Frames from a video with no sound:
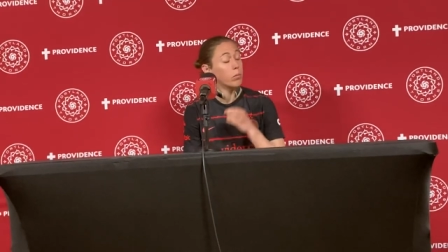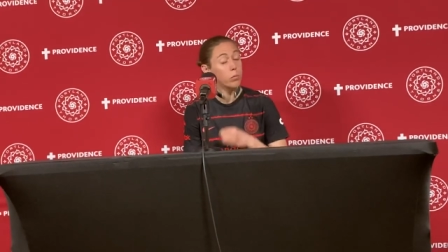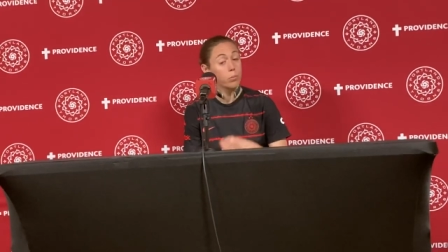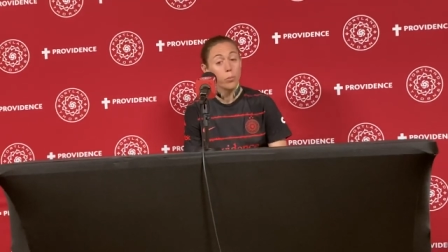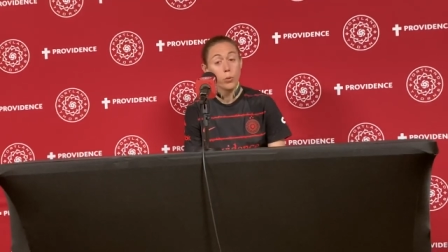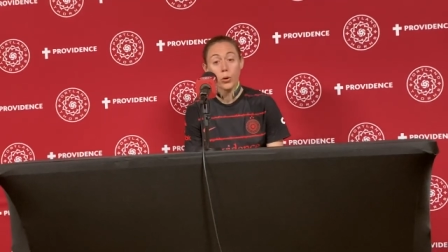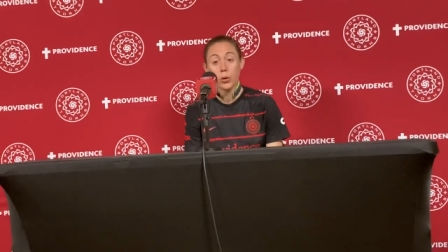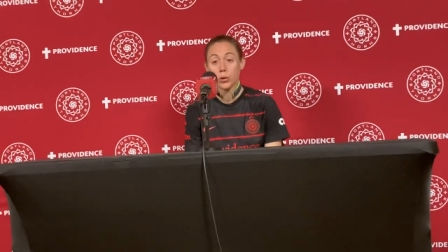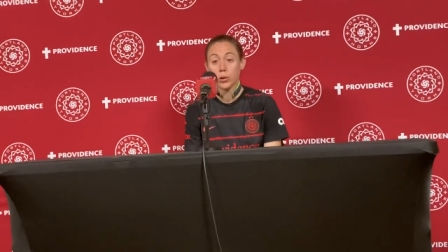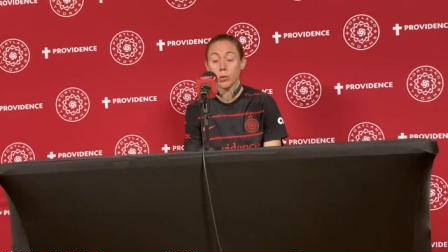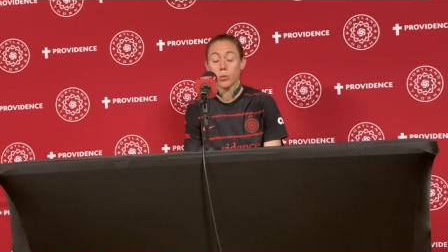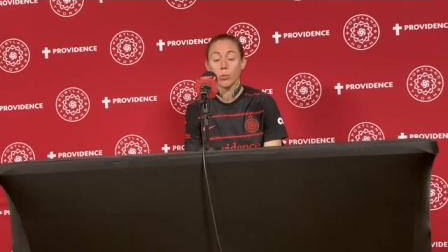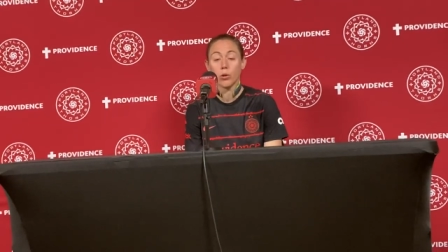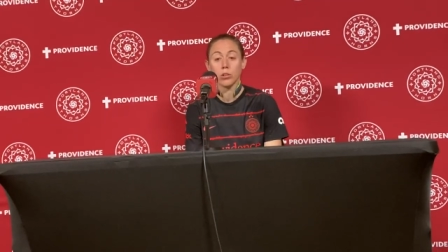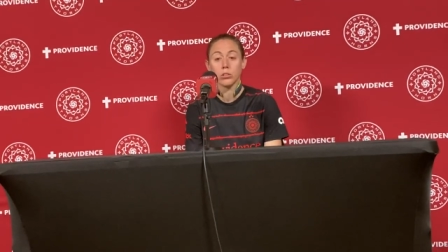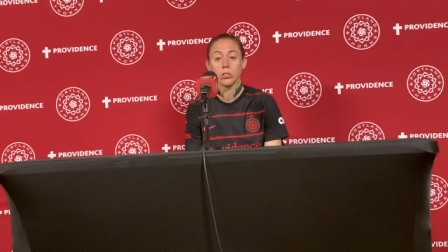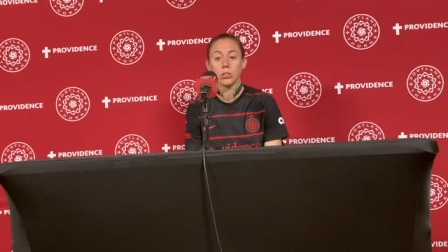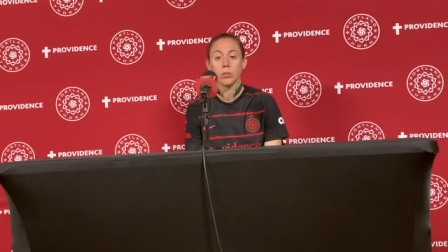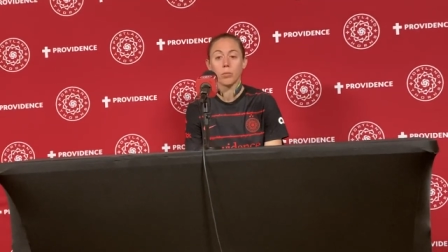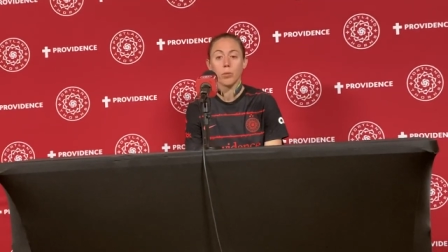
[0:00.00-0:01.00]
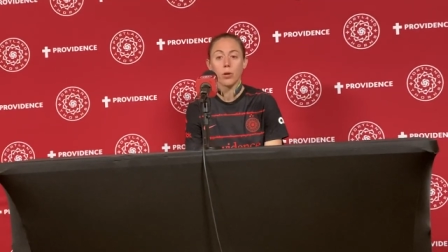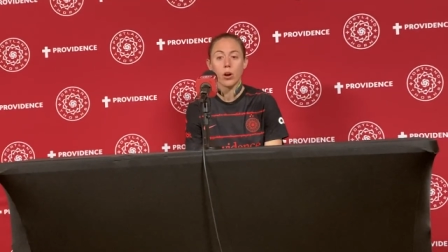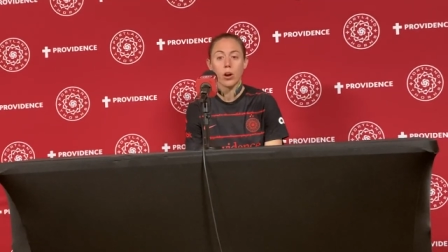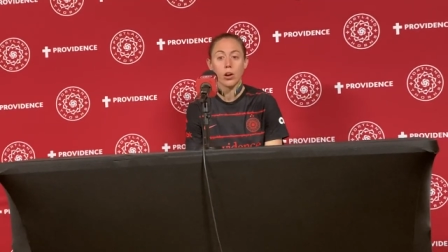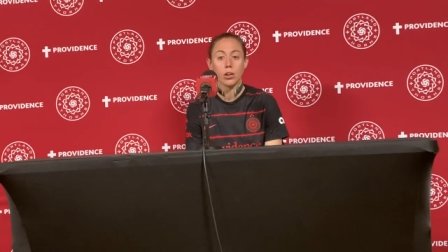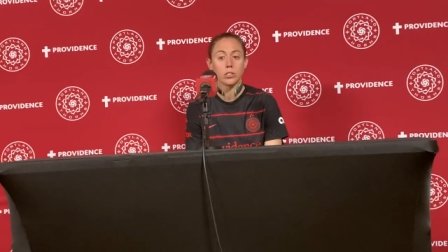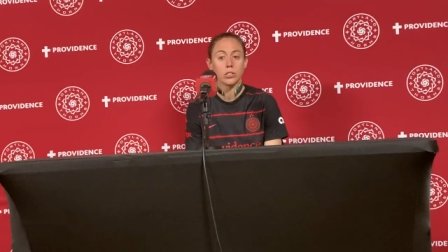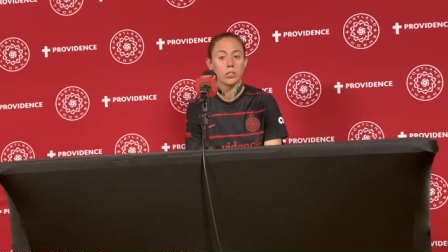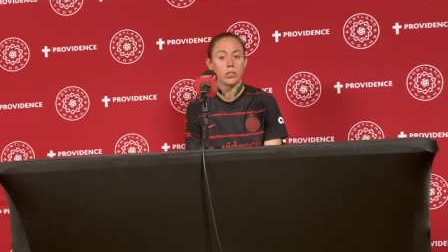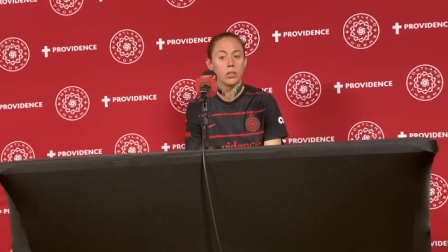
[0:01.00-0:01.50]
put good balls in the
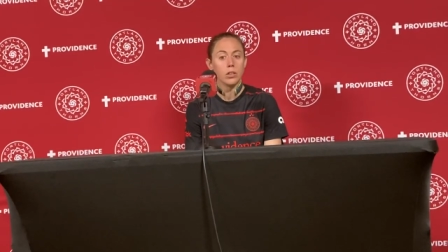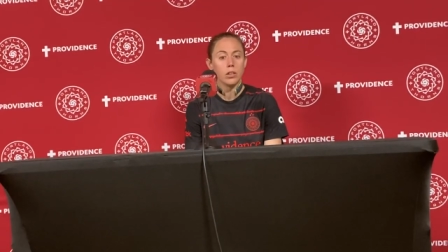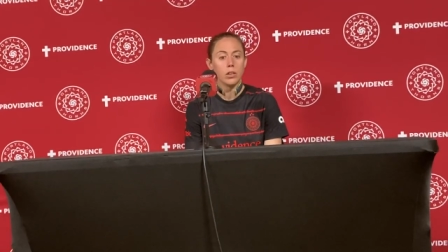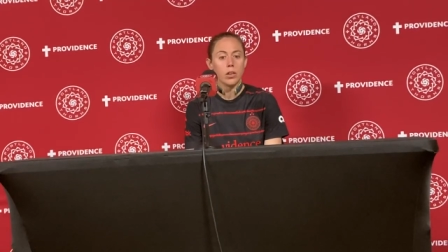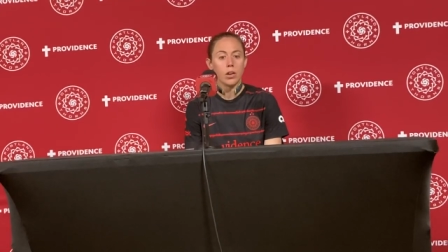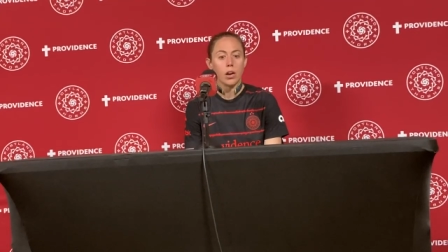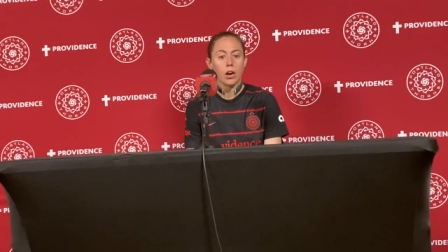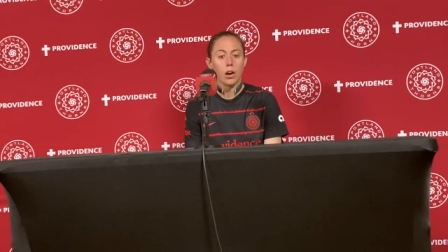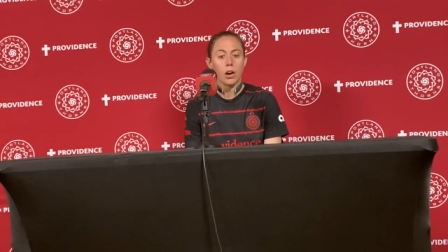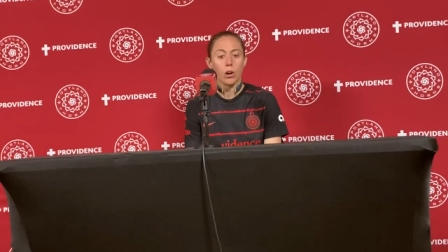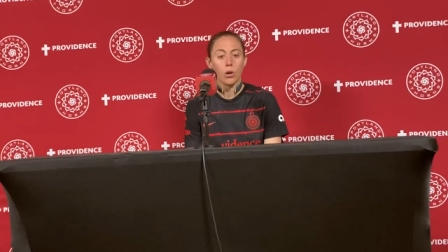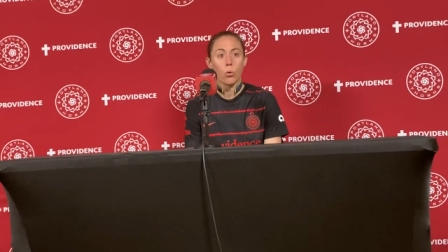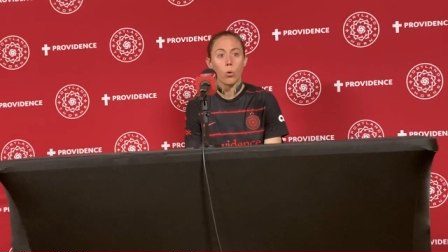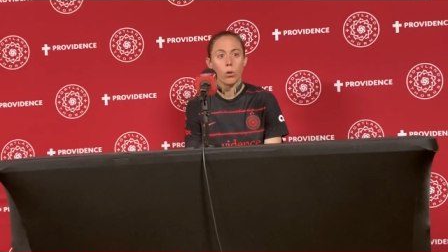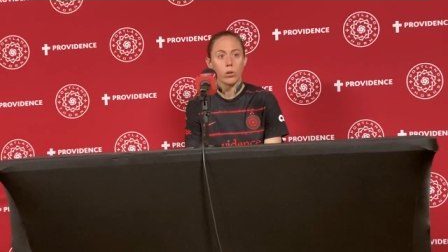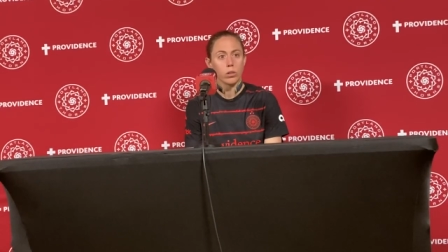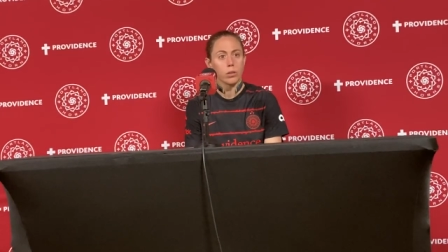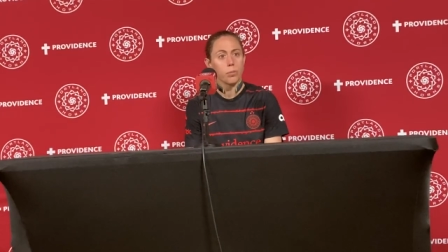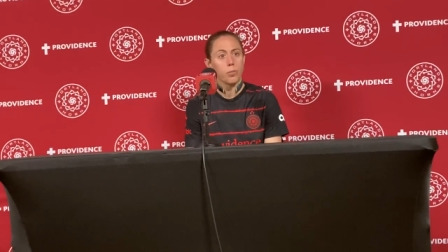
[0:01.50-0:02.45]
box, quality